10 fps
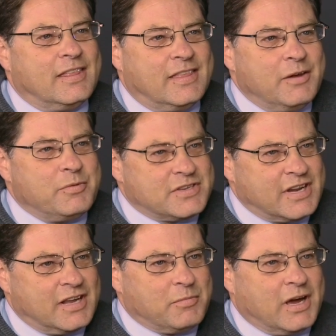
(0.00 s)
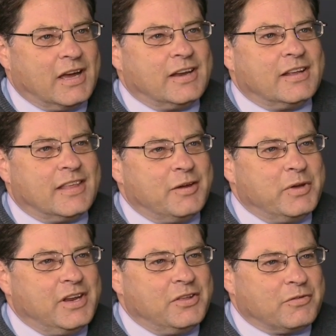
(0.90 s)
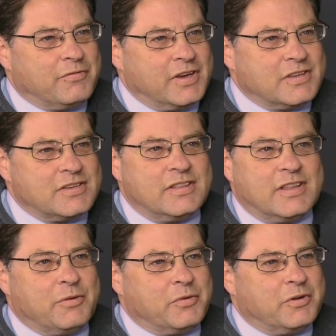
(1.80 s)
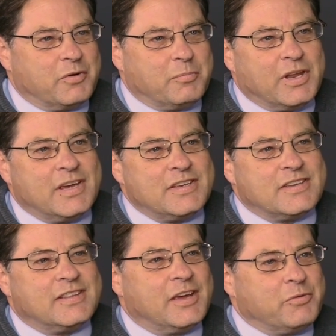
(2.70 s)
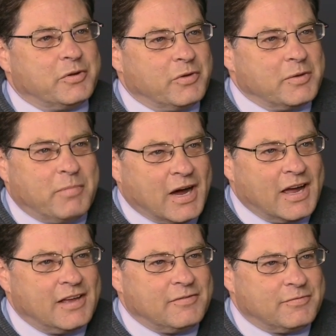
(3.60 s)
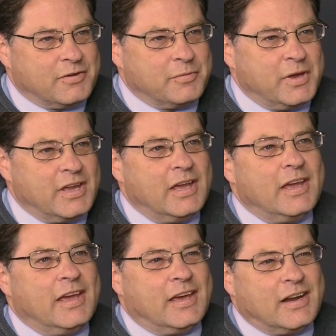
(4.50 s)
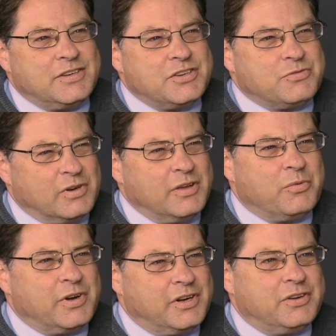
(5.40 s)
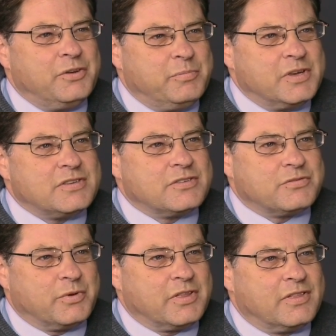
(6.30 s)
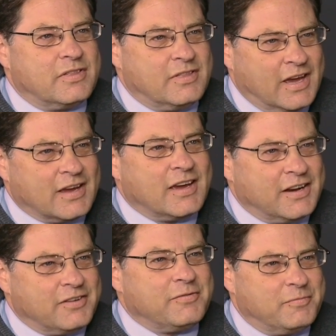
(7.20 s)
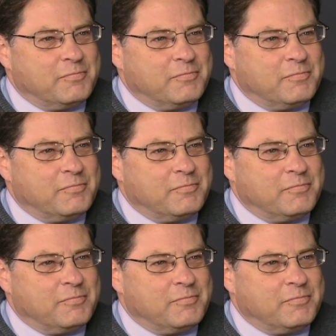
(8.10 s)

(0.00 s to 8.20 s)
they would stand behind it. They would either fix it, they would replace it, they would rebuy it from me. And I just really wanted to do business with that kind of